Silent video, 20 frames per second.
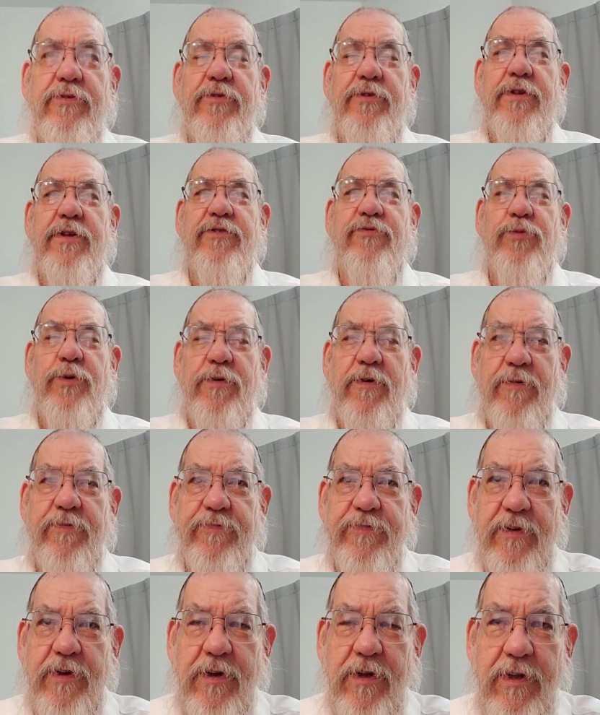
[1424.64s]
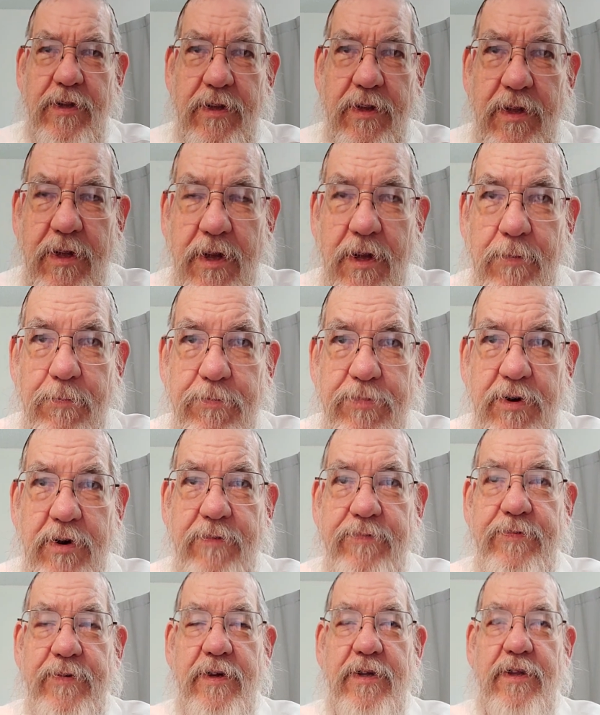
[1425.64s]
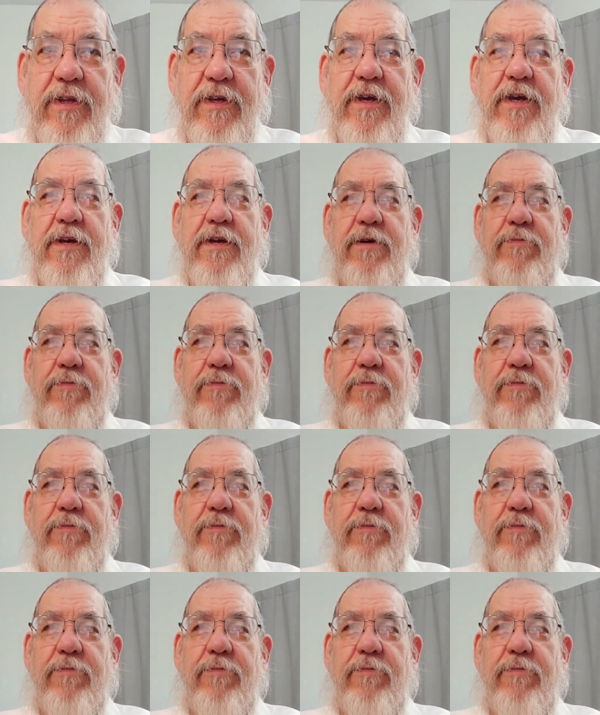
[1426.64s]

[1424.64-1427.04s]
this we fulfill perfectly and